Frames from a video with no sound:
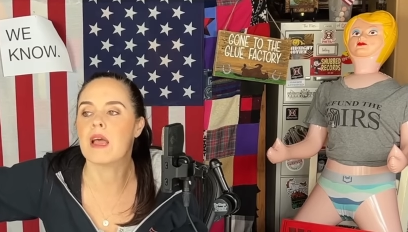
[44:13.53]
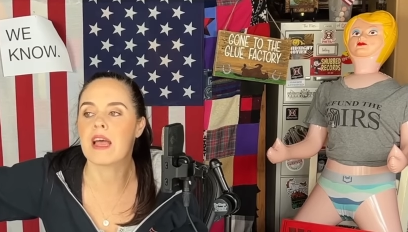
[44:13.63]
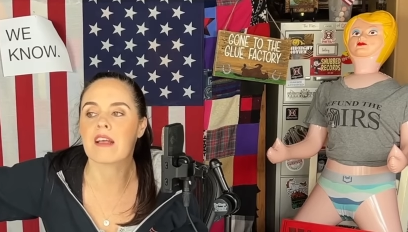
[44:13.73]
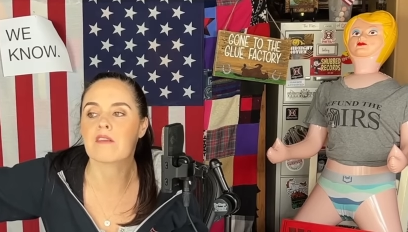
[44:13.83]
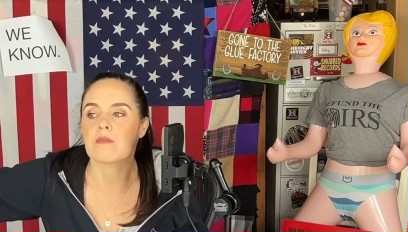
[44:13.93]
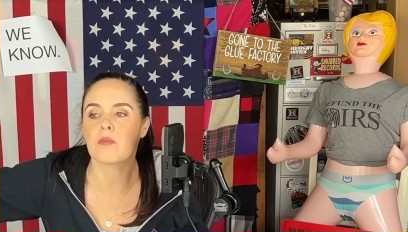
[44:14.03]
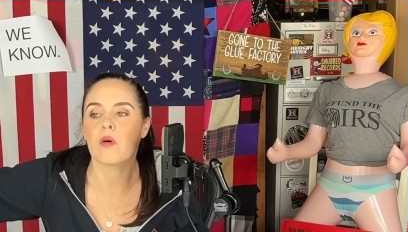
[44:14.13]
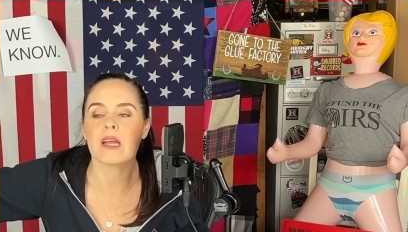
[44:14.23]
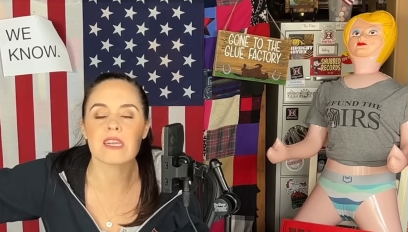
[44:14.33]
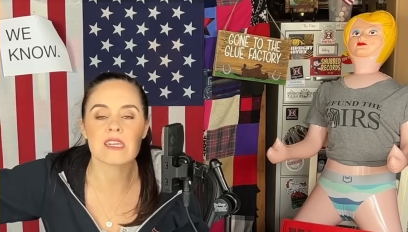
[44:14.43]

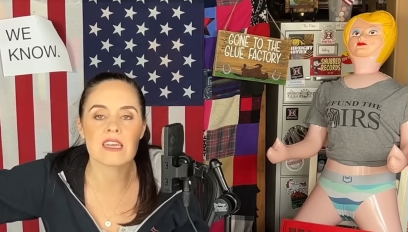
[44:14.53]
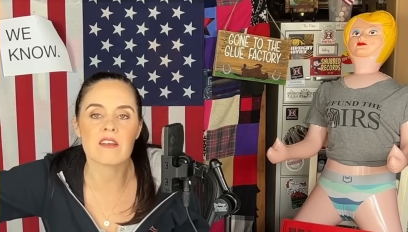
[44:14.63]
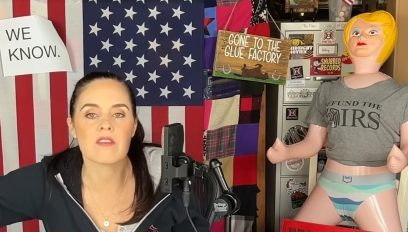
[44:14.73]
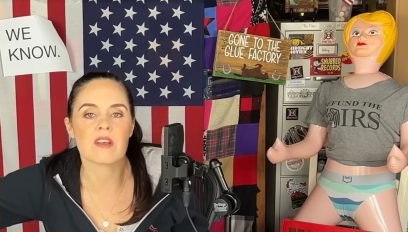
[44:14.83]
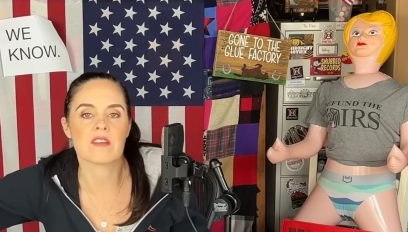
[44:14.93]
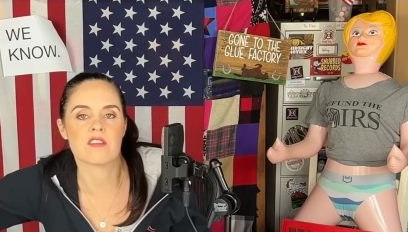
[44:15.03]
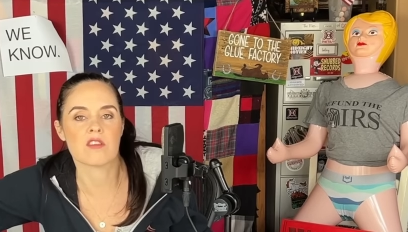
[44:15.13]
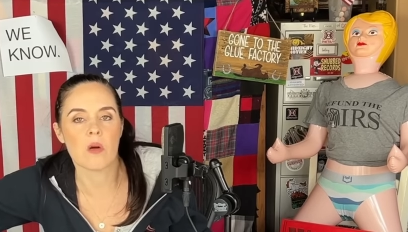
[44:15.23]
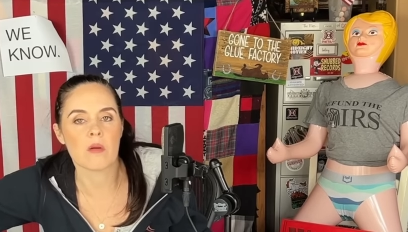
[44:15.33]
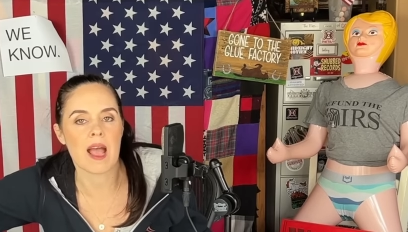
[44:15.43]
Speaker 1: exploitative
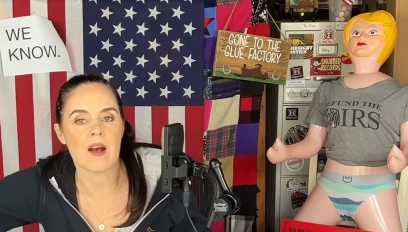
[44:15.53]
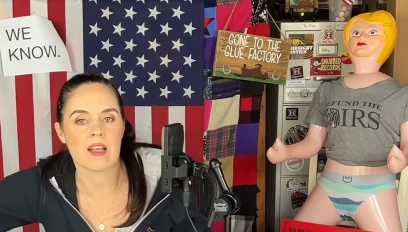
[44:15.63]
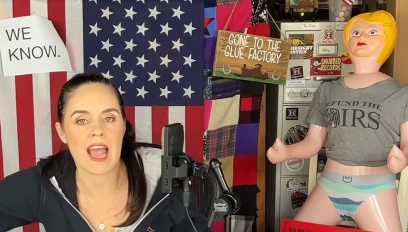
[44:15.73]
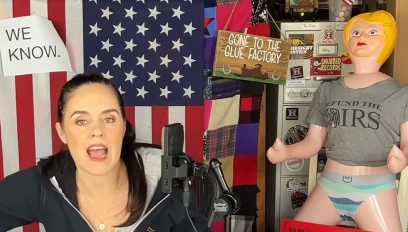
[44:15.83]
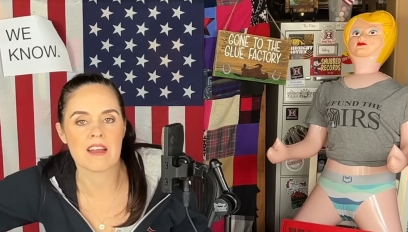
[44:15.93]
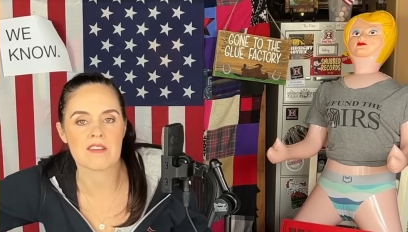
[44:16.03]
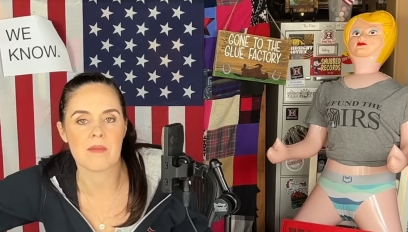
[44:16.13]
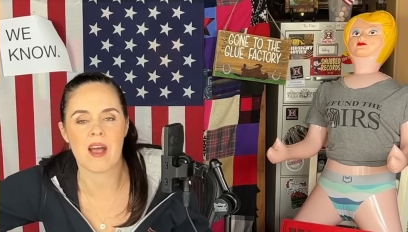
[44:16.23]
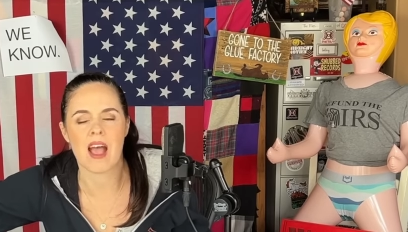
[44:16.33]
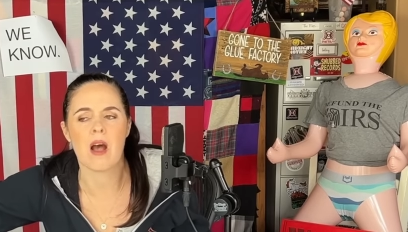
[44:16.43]
SoCal Gas
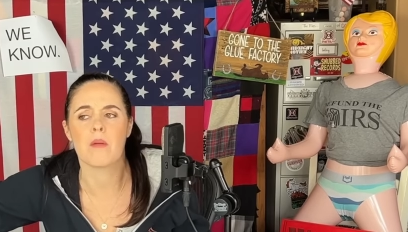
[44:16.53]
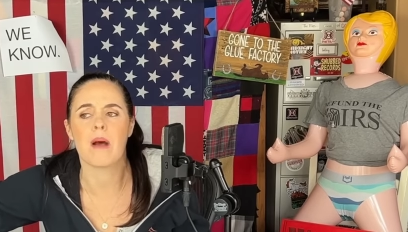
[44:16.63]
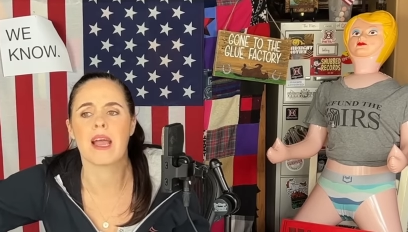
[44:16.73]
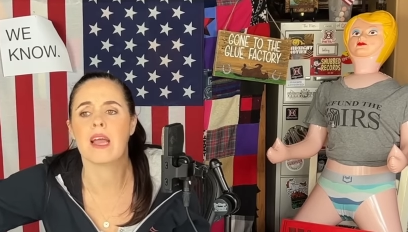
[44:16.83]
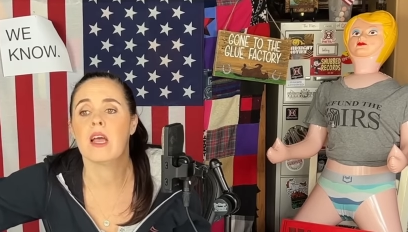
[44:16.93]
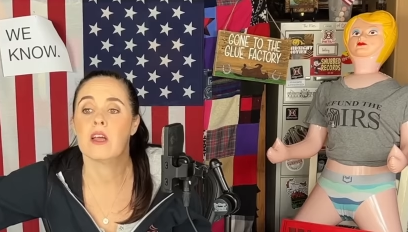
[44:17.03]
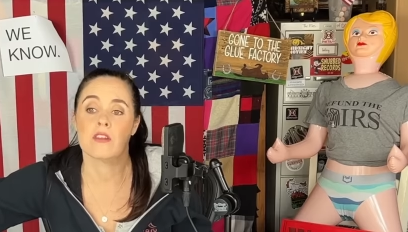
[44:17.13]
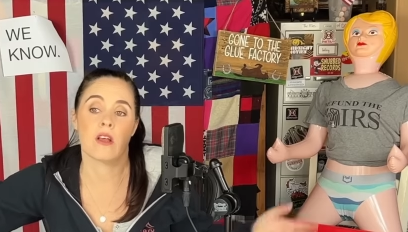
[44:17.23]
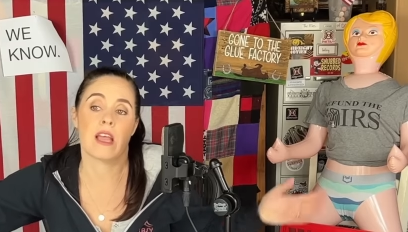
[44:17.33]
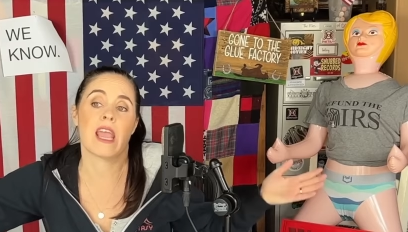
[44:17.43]
about how my
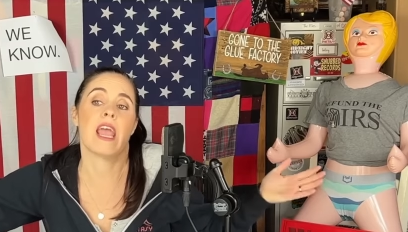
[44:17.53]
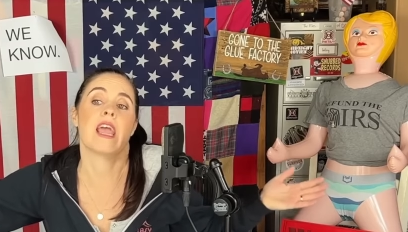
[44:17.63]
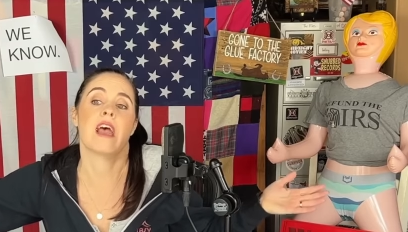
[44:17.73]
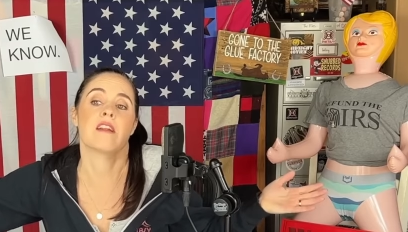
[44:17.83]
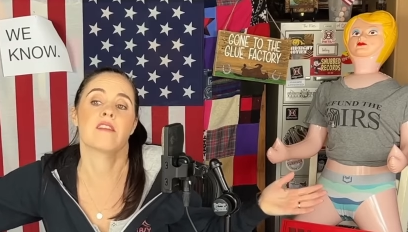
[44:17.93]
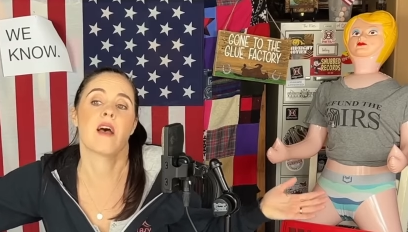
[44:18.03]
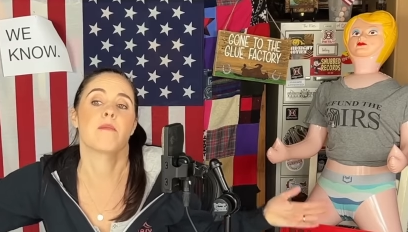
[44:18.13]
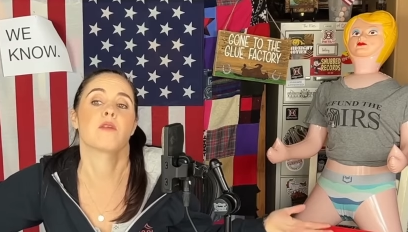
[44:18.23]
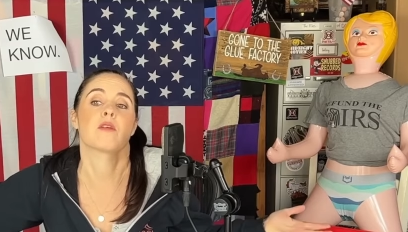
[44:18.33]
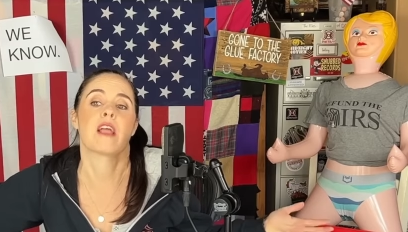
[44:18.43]
they're like, hey, heads
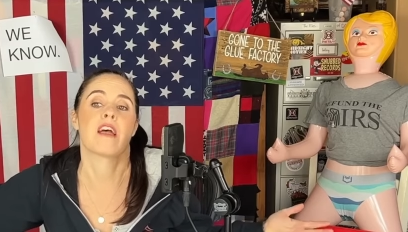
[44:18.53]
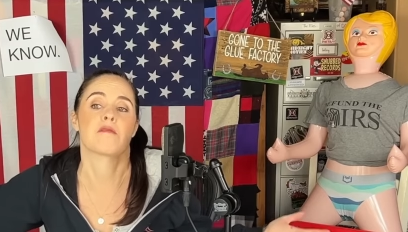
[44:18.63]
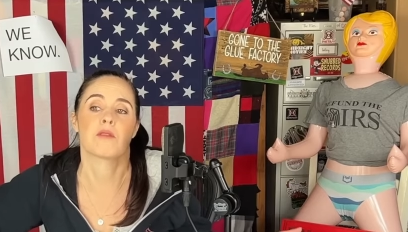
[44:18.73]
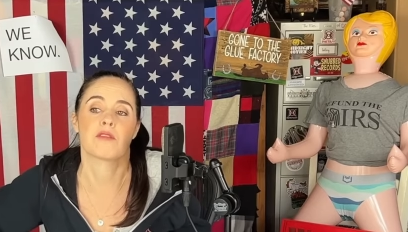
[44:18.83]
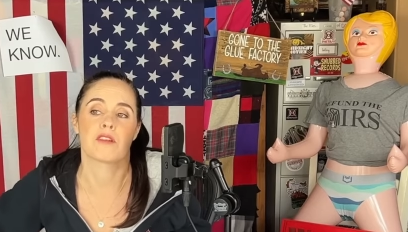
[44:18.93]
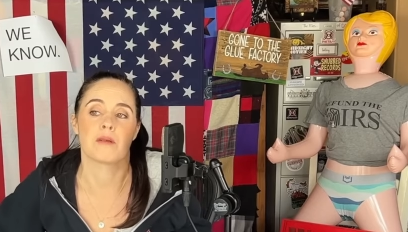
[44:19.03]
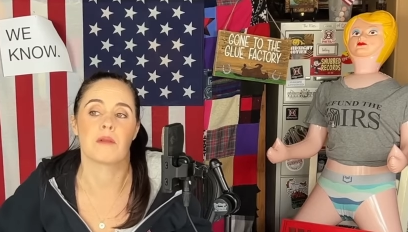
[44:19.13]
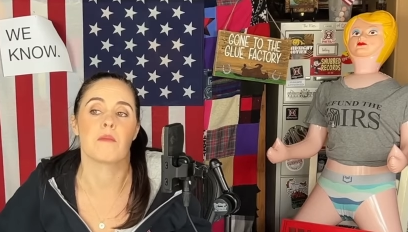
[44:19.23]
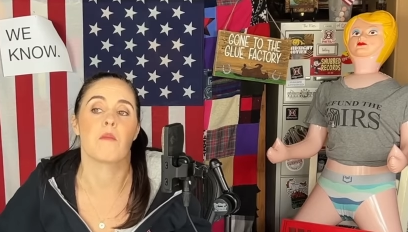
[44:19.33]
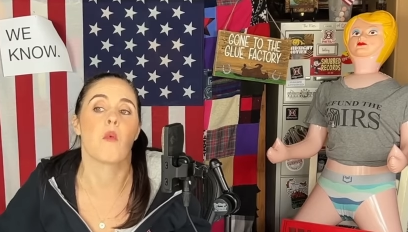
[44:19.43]
up, your gas bill is going to
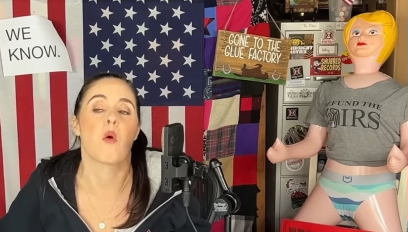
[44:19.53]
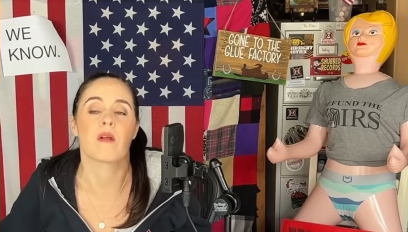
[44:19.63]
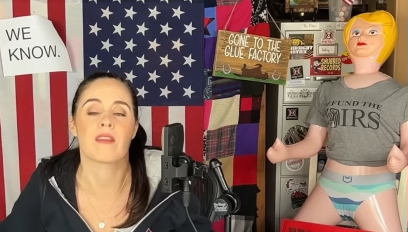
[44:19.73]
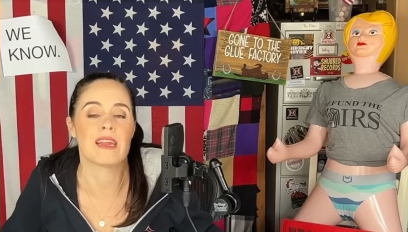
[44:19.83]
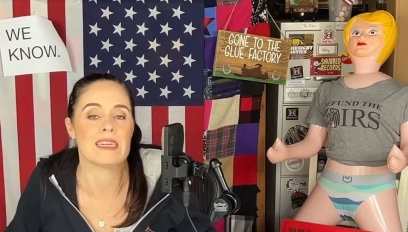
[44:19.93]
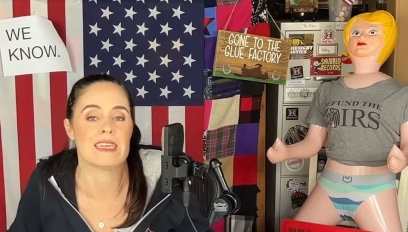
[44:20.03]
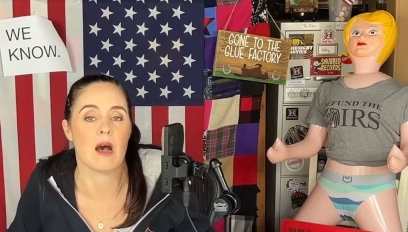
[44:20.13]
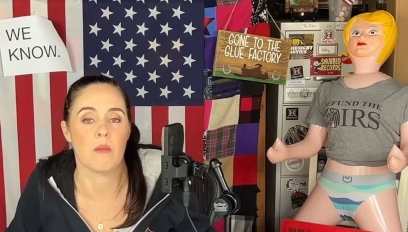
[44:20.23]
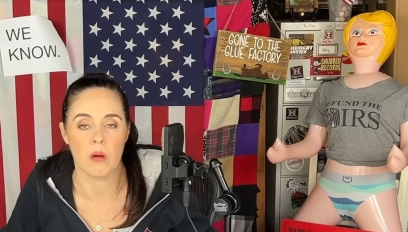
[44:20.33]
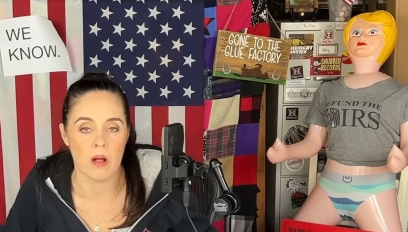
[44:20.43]
be more than
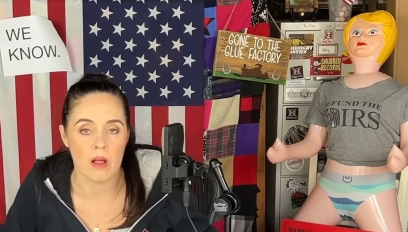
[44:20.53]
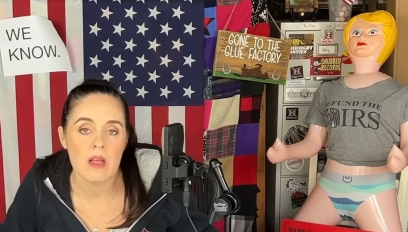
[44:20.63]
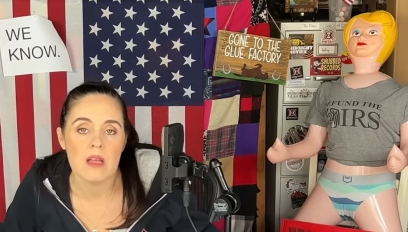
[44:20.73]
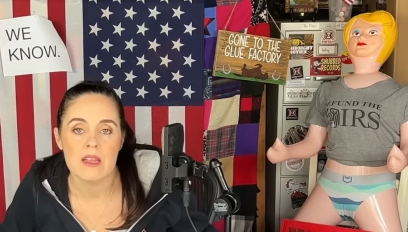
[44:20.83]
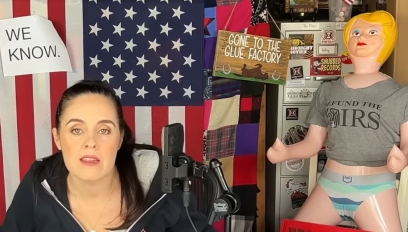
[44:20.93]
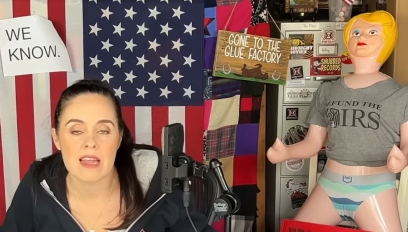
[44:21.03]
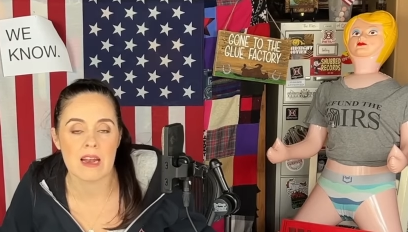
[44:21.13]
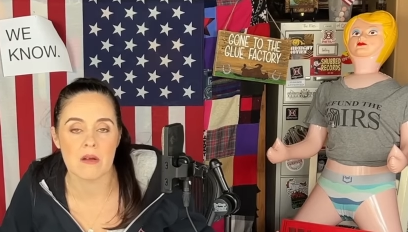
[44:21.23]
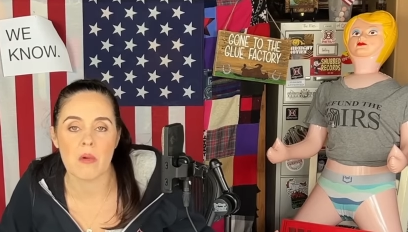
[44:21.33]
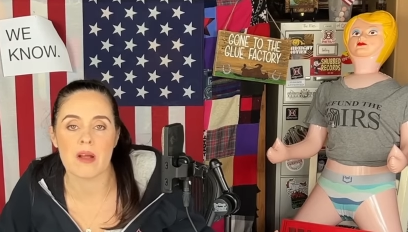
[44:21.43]
double than
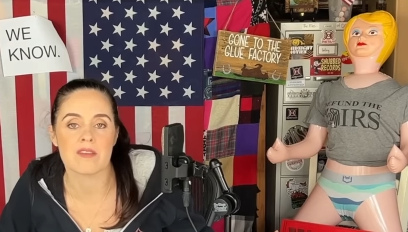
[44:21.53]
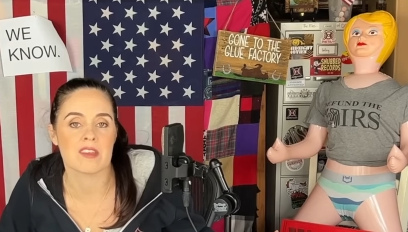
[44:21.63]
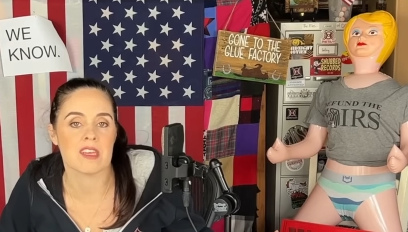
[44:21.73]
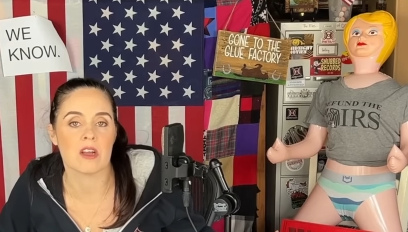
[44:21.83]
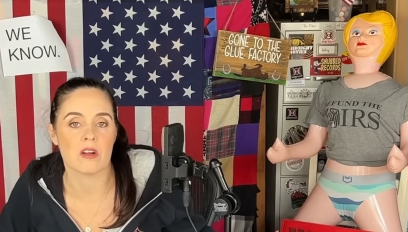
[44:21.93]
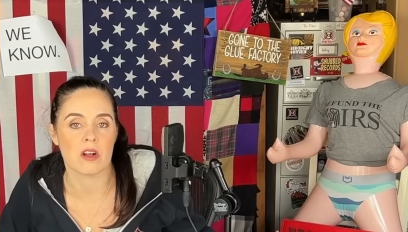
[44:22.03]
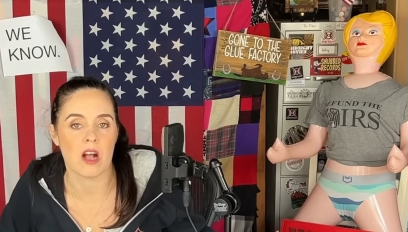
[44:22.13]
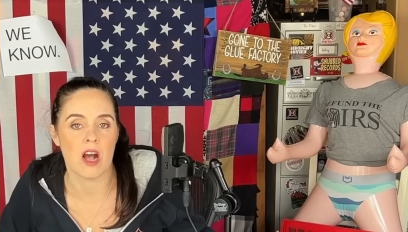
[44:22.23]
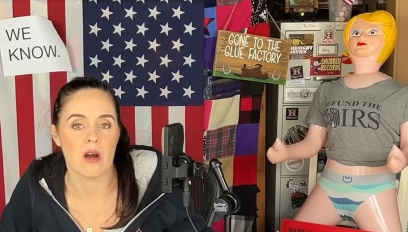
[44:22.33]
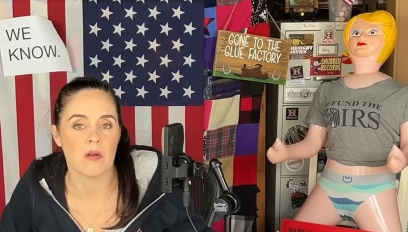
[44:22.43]
it was a year
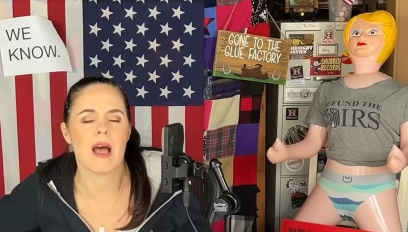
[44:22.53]
ago.